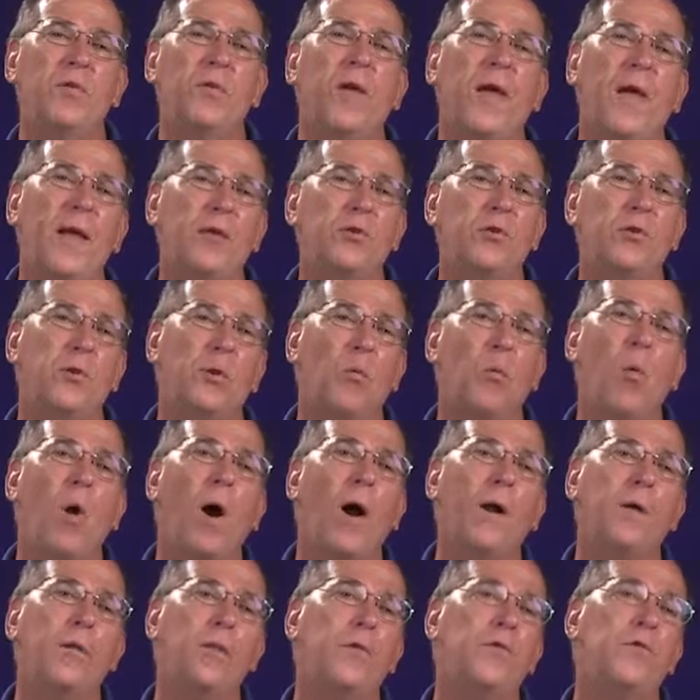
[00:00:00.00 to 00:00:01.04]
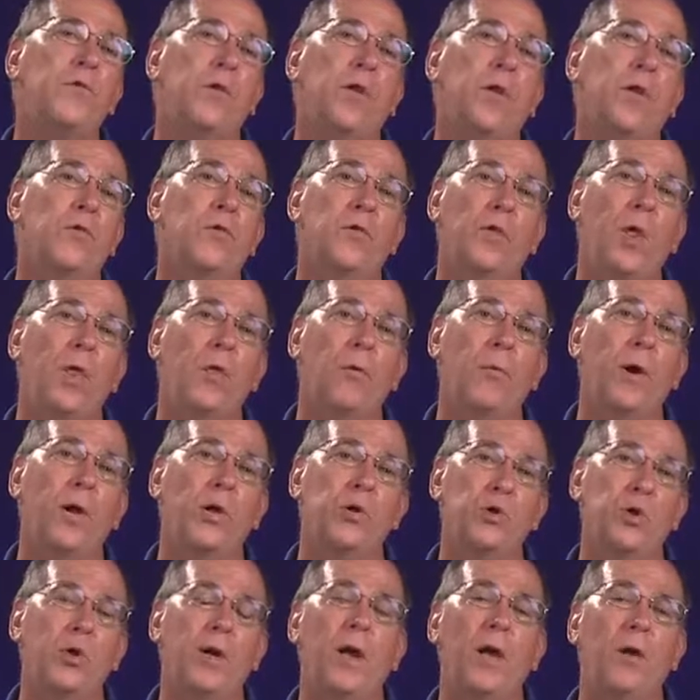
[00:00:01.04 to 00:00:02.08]
have attached a wireless
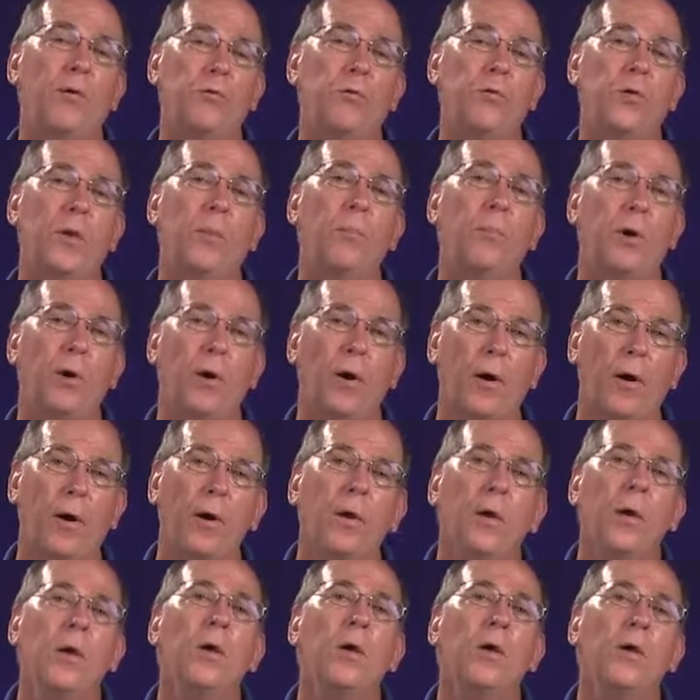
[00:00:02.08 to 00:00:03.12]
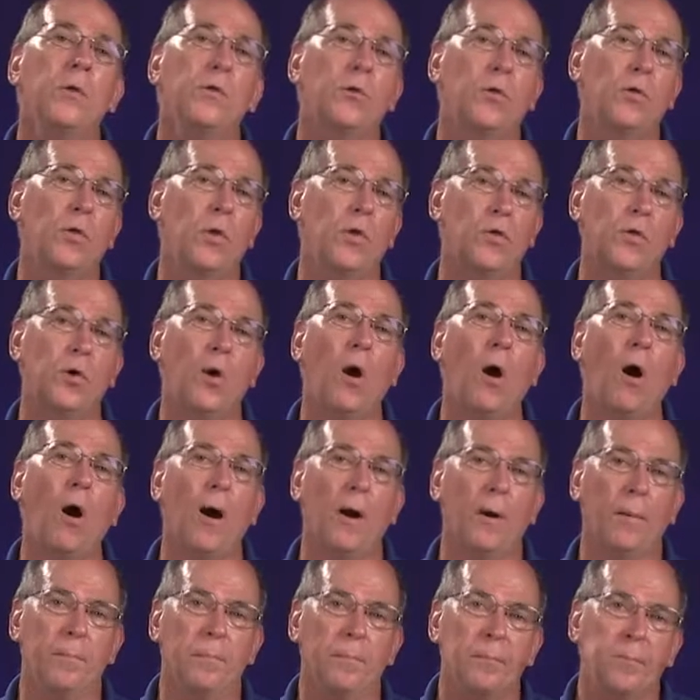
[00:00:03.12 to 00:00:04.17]
acceleration altimeter to this
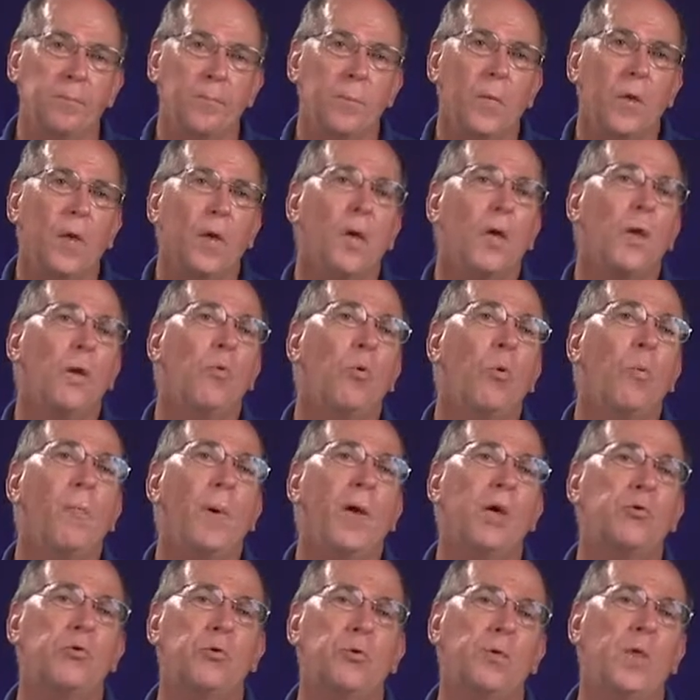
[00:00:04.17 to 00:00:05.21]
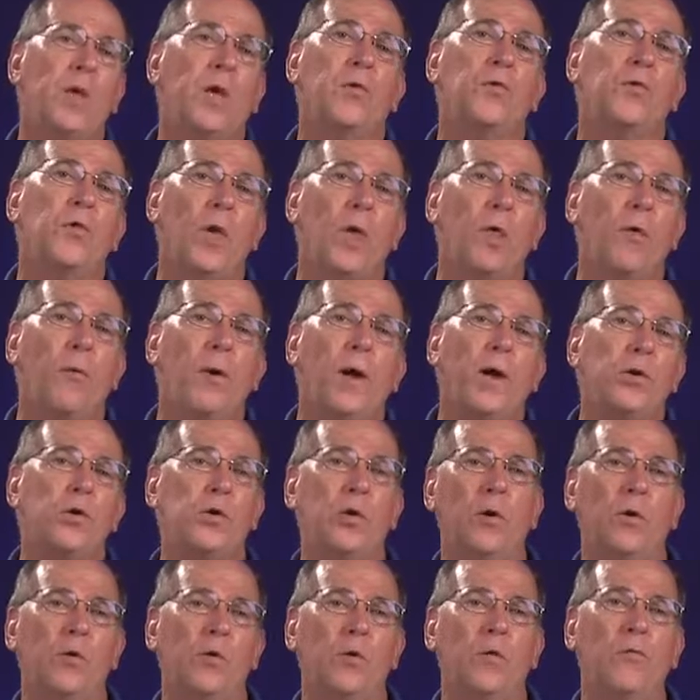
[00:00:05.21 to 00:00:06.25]
cart. It will measure the
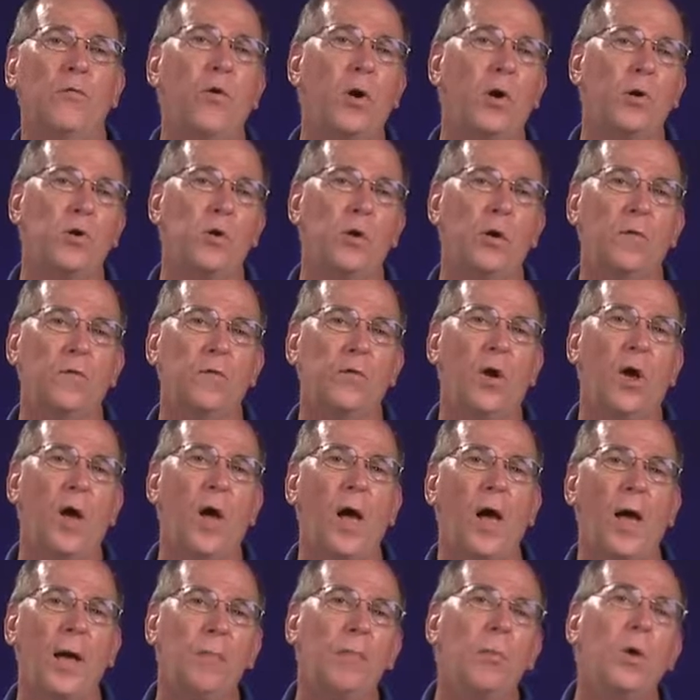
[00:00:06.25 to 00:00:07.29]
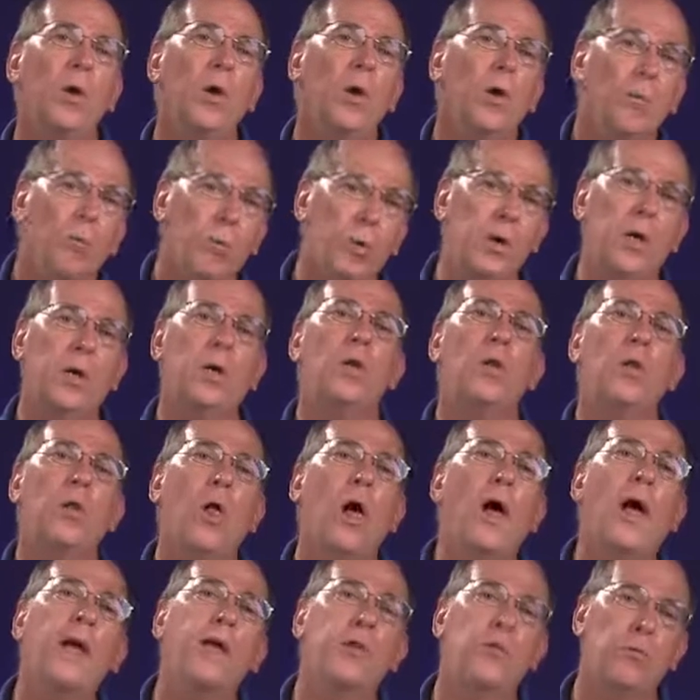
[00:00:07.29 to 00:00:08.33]
acceleration as a function of time when it
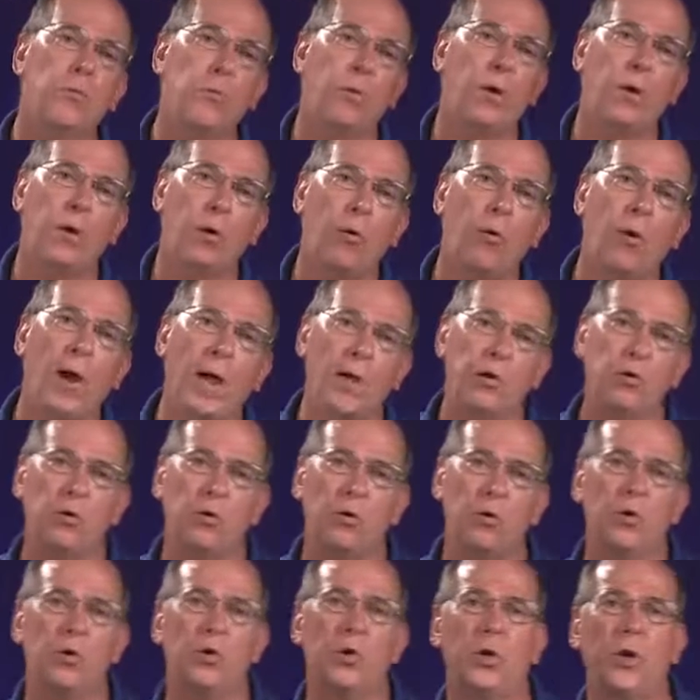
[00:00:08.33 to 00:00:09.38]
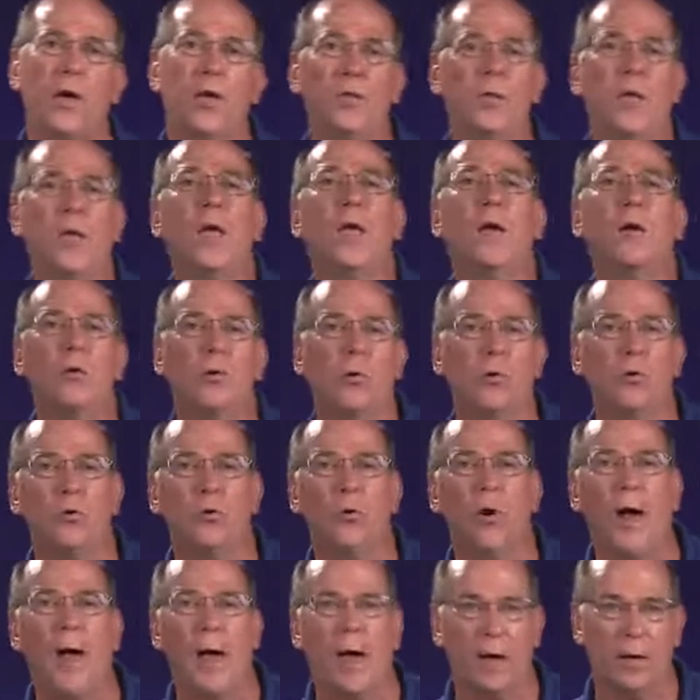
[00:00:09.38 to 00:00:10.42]
collides with our crash cushion at the end of the
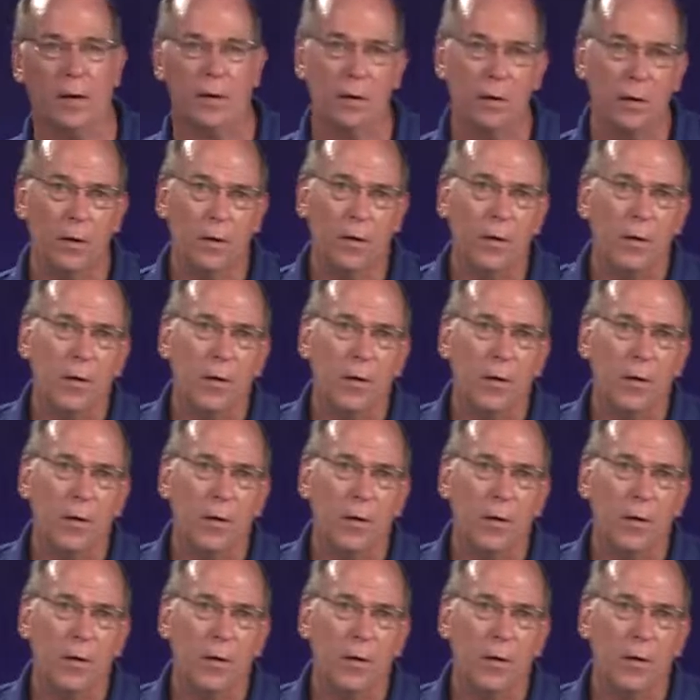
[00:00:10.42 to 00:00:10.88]
track.